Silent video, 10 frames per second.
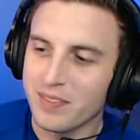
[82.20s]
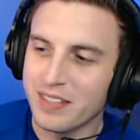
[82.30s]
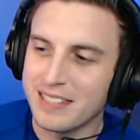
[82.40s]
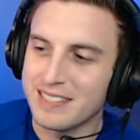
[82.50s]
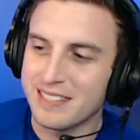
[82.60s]

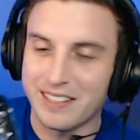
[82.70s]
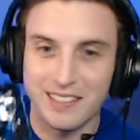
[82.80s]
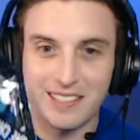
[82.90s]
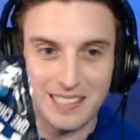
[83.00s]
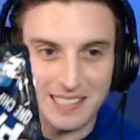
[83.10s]
It's
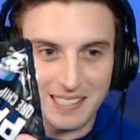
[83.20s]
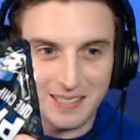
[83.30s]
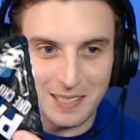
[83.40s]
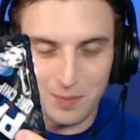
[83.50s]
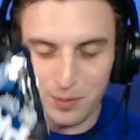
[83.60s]
here it is. It's in
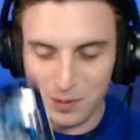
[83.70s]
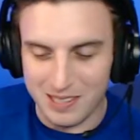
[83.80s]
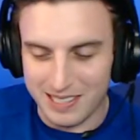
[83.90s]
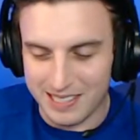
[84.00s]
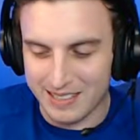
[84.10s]
this,
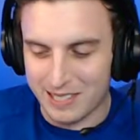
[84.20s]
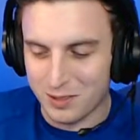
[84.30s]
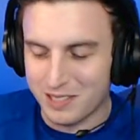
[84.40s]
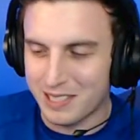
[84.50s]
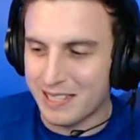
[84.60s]
boys. It's in
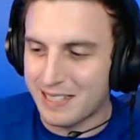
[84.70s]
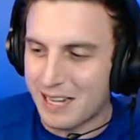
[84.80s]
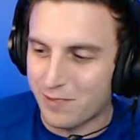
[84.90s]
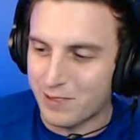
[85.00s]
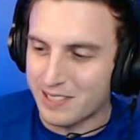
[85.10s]
this. We'll set that
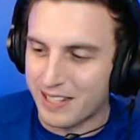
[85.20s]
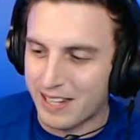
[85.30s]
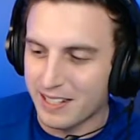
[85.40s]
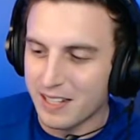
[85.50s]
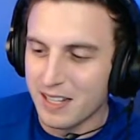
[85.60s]
down for a
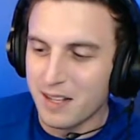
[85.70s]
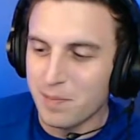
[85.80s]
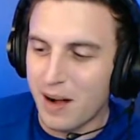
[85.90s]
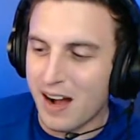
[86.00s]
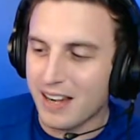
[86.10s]
sec.
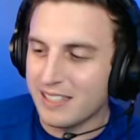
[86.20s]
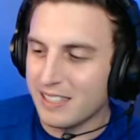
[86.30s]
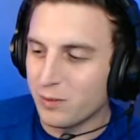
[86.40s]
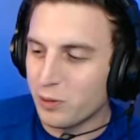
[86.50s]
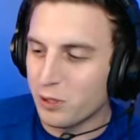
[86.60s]

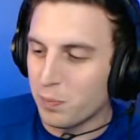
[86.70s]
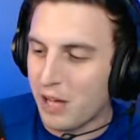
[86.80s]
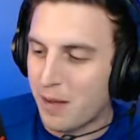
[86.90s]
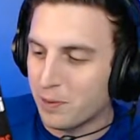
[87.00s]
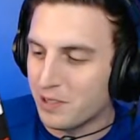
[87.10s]
Paqui real
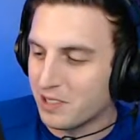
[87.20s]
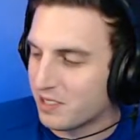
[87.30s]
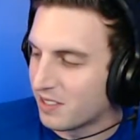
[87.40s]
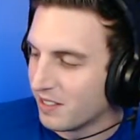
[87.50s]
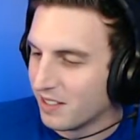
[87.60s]

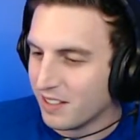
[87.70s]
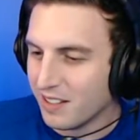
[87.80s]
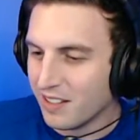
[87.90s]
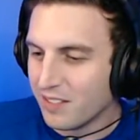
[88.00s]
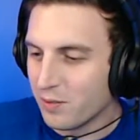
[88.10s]
peppers.
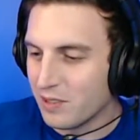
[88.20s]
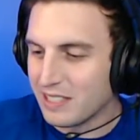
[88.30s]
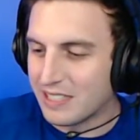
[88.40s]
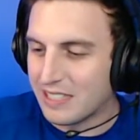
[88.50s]
What is